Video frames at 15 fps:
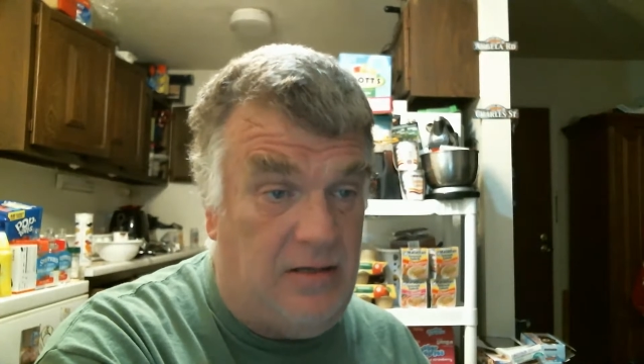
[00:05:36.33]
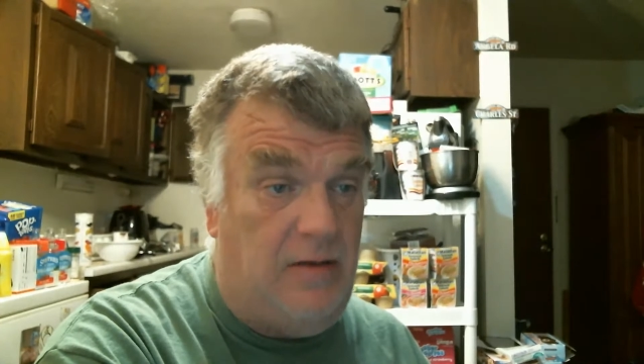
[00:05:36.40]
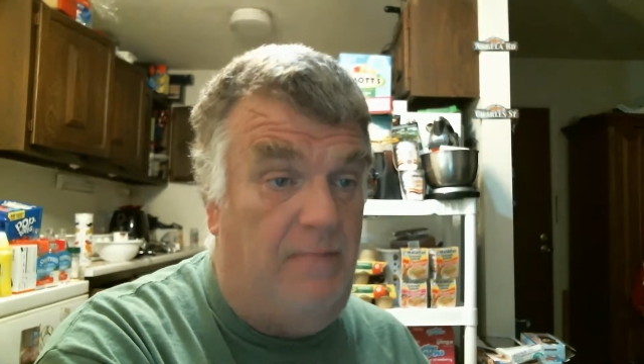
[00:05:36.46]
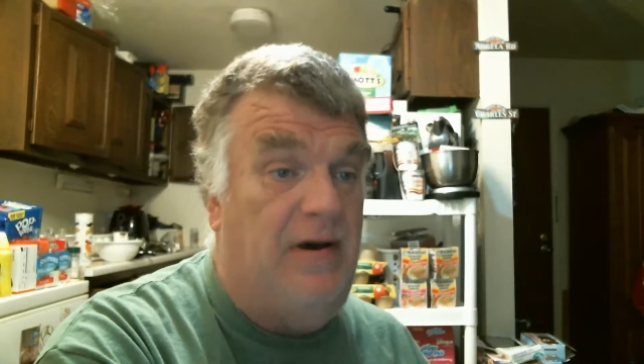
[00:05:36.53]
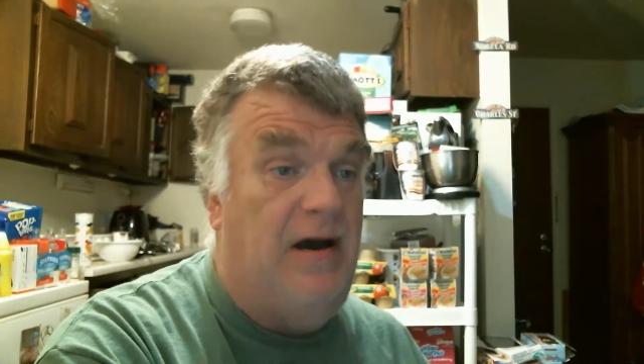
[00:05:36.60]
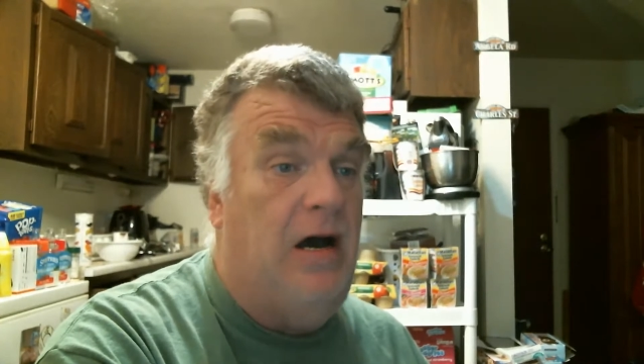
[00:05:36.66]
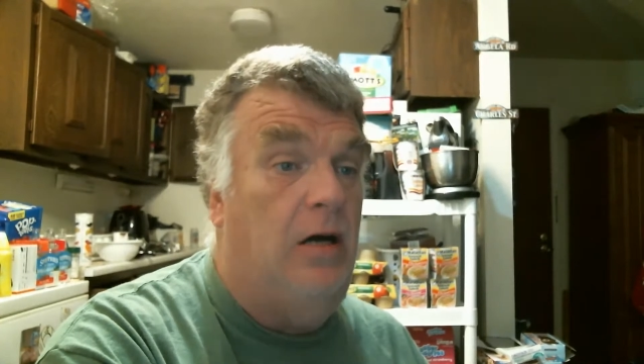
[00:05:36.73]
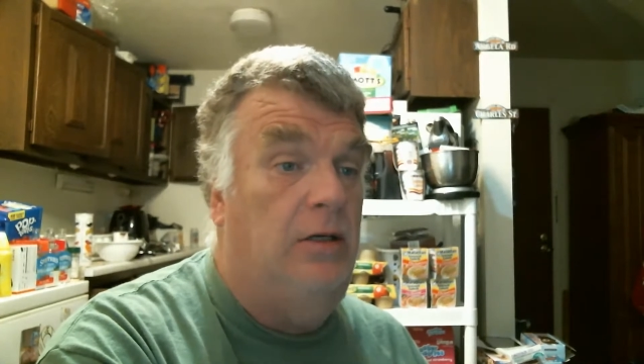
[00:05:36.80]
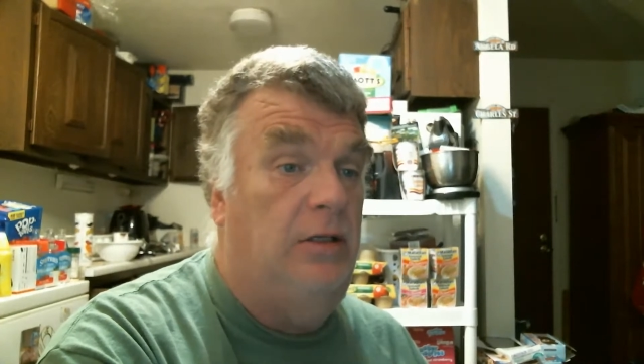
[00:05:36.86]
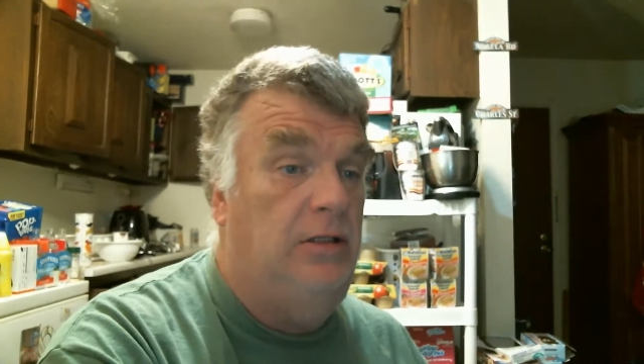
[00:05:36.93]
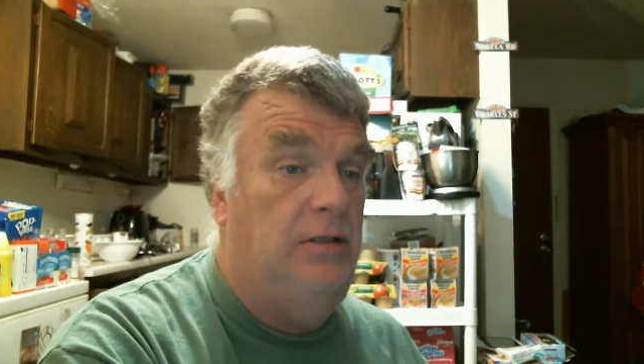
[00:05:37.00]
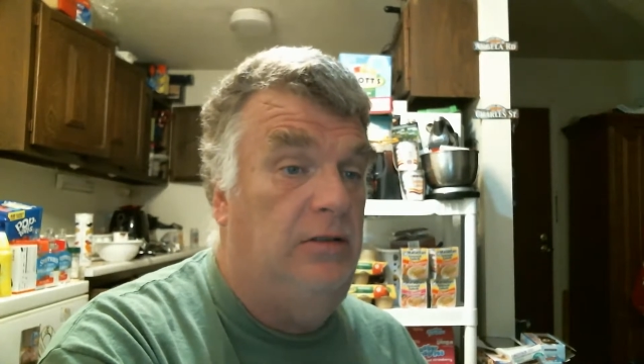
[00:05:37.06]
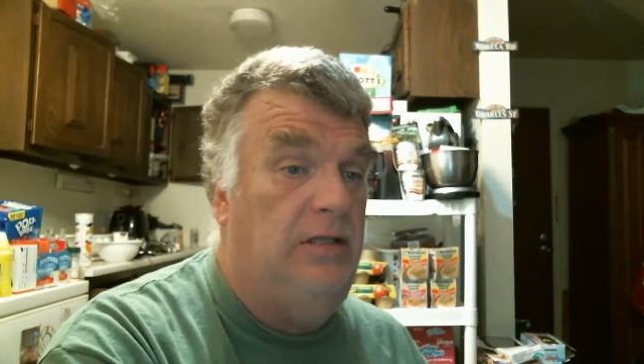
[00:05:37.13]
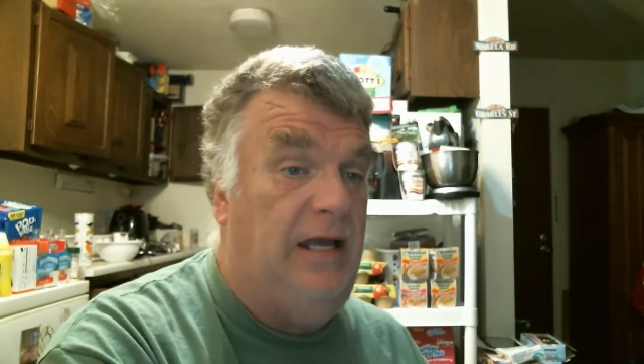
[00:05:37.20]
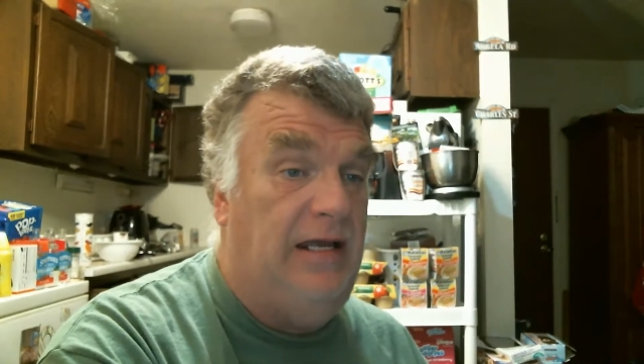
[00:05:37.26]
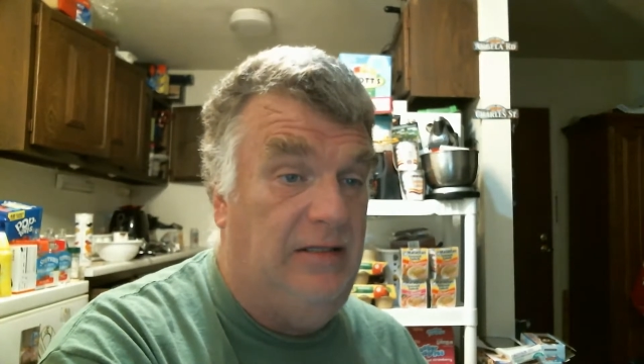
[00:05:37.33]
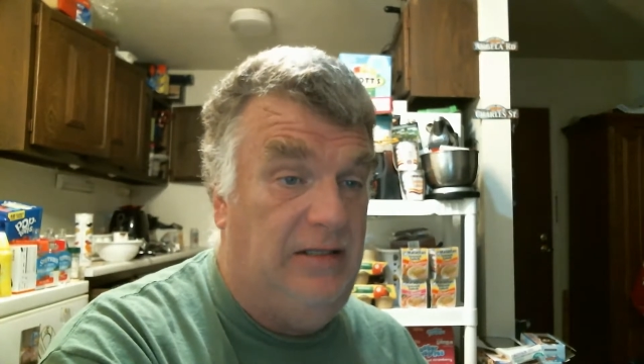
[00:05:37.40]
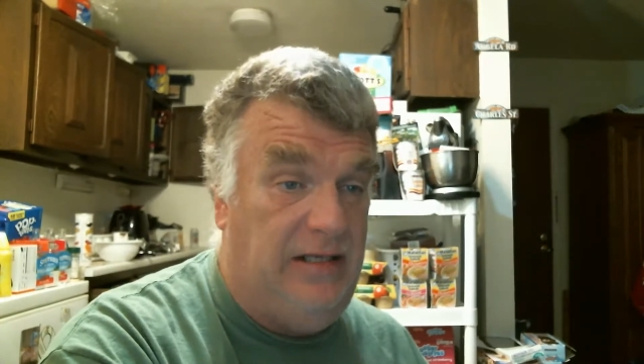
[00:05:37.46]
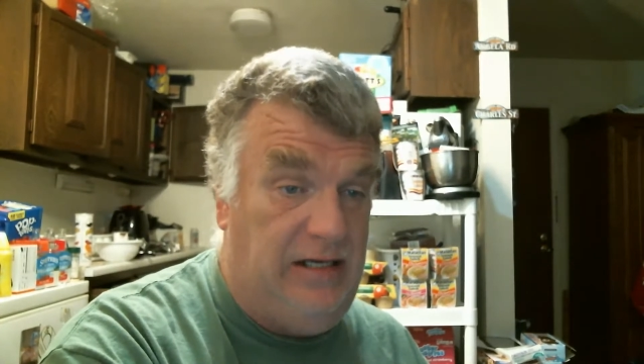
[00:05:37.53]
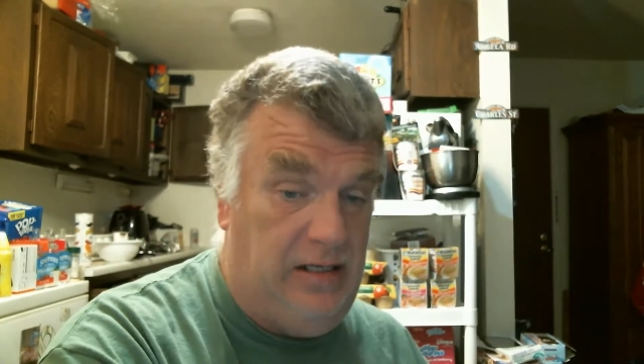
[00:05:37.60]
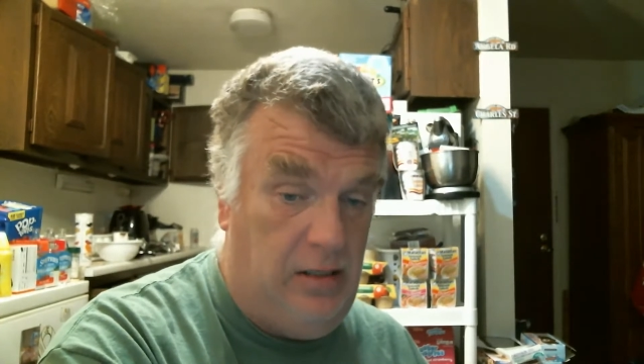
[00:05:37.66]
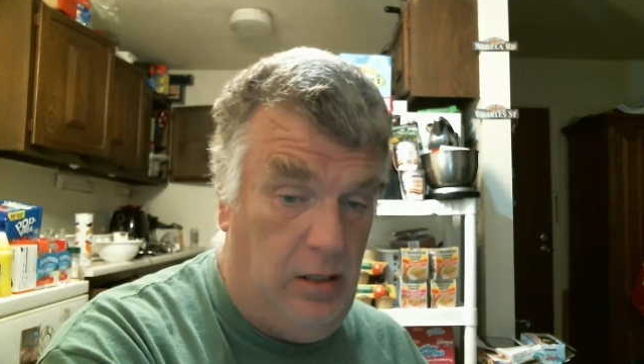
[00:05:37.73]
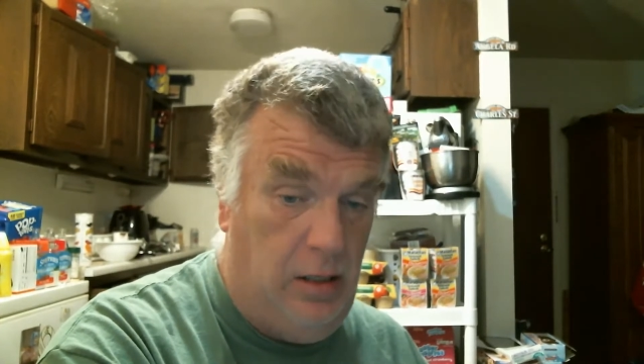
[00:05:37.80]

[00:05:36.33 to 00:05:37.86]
about it lately,